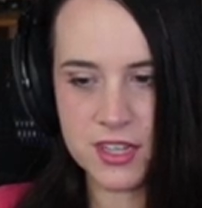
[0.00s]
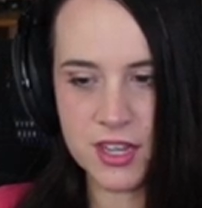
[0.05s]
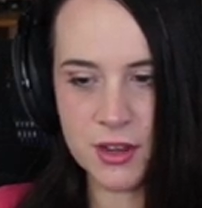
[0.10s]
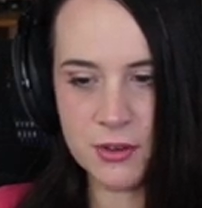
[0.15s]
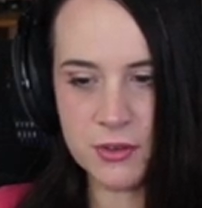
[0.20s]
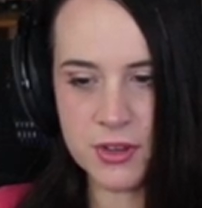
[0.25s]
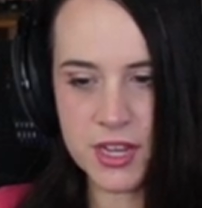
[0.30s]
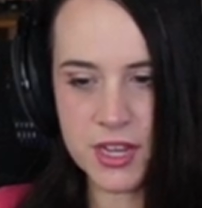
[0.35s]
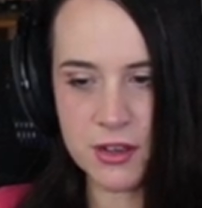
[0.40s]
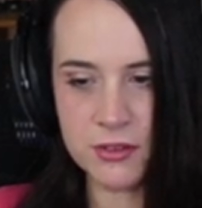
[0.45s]

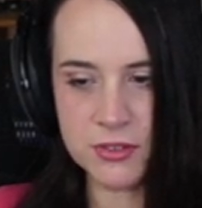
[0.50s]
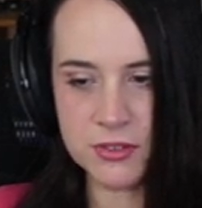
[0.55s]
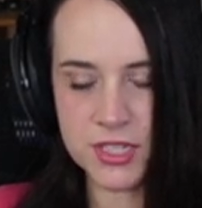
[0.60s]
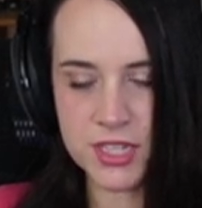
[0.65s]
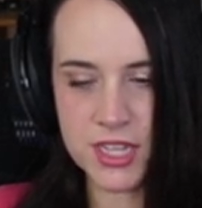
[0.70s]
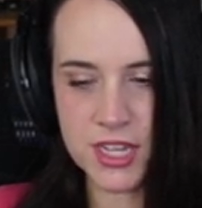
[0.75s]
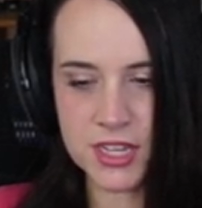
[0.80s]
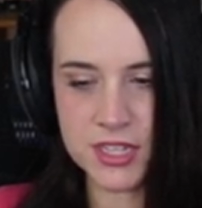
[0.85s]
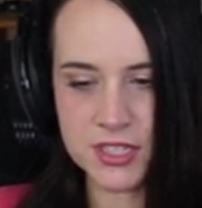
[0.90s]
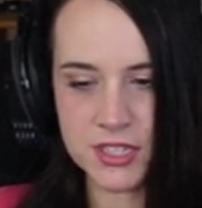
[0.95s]
Carry out
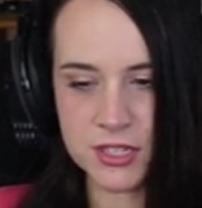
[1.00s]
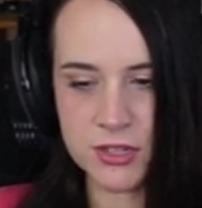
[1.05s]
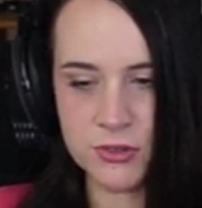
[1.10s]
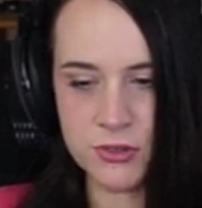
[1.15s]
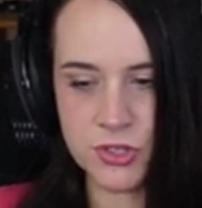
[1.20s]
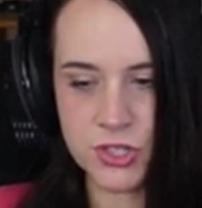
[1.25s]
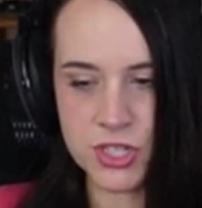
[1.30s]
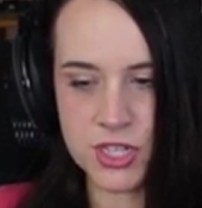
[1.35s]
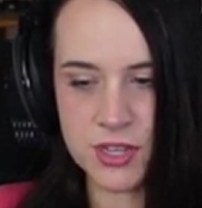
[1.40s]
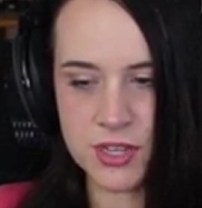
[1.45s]
the
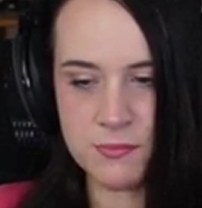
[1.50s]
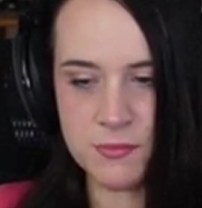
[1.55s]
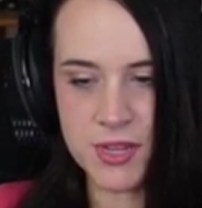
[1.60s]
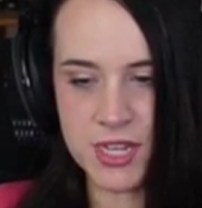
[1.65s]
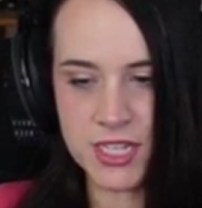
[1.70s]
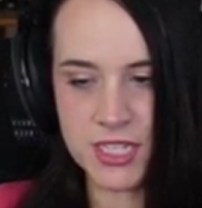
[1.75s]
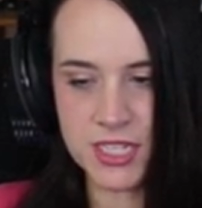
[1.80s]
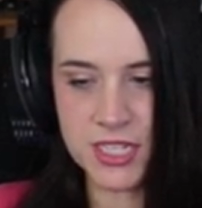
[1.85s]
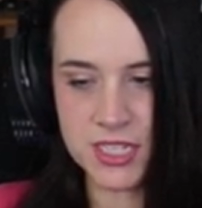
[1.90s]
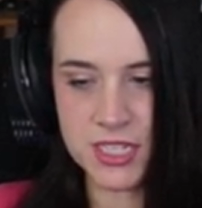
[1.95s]
execution
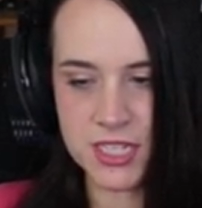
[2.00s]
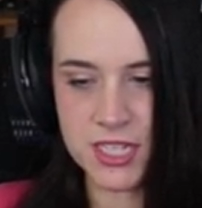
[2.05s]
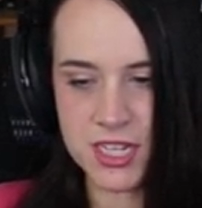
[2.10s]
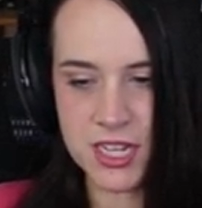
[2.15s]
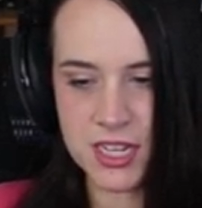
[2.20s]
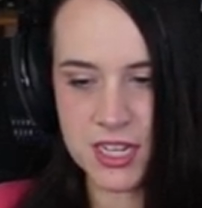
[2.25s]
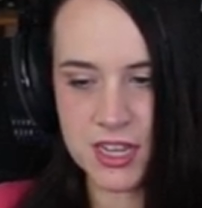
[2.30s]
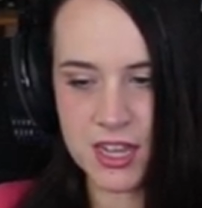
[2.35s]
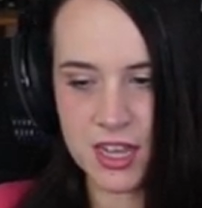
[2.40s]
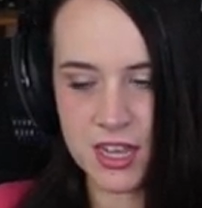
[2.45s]

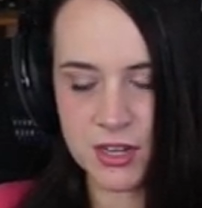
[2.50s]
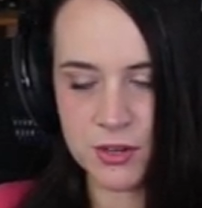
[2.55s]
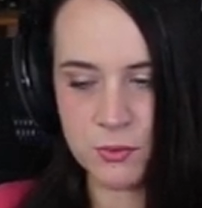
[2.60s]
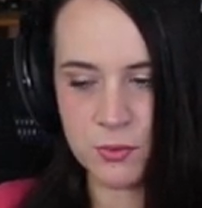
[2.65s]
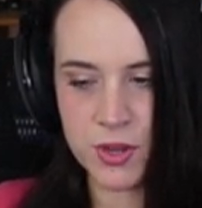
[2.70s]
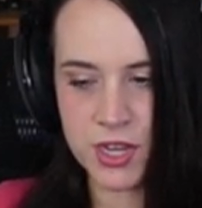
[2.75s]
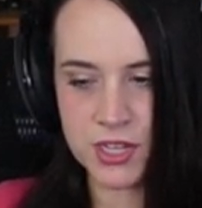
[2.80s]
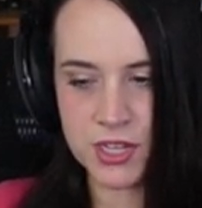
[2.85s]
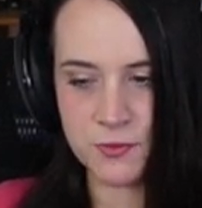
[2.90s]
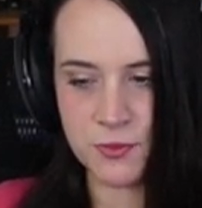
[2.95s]
immediately
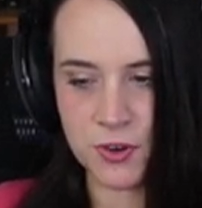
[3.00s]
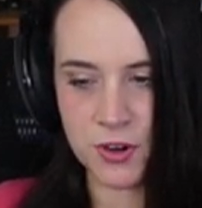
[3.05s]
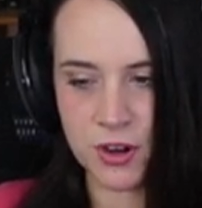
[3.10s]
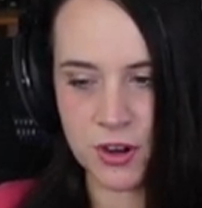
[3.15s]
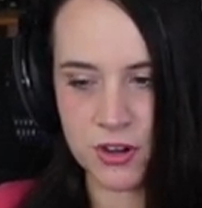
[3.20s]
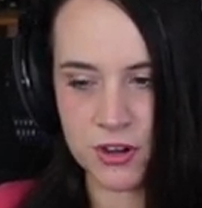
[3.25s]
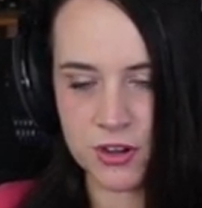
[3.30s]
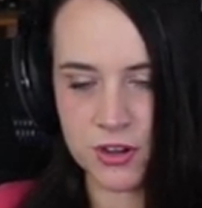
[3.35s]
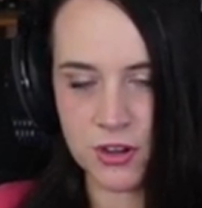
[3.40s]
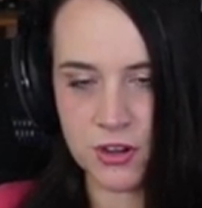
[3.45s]
and wait for
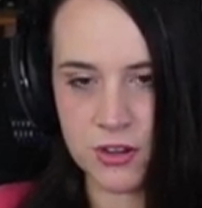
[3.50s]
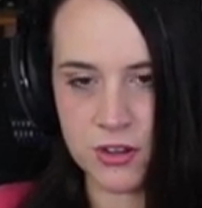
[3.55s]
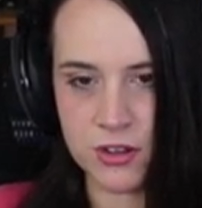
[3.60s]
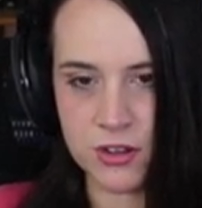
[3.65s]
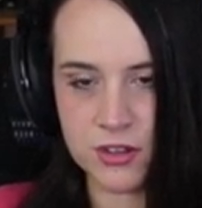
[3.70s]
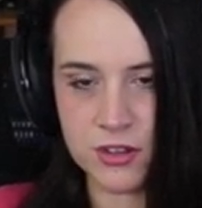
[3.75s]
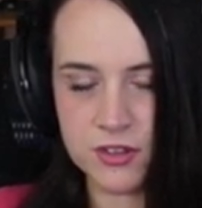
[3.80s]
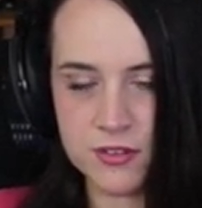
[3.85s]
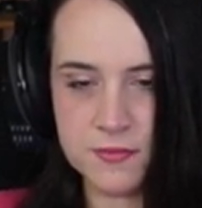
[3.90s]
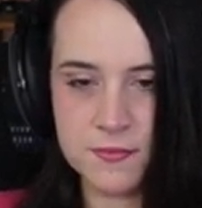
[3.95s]
our
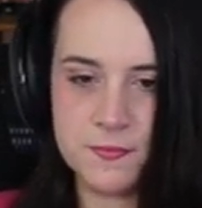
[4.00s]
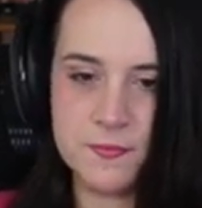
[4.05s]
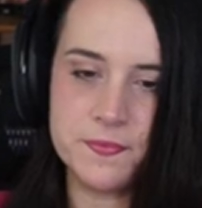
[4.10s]
call.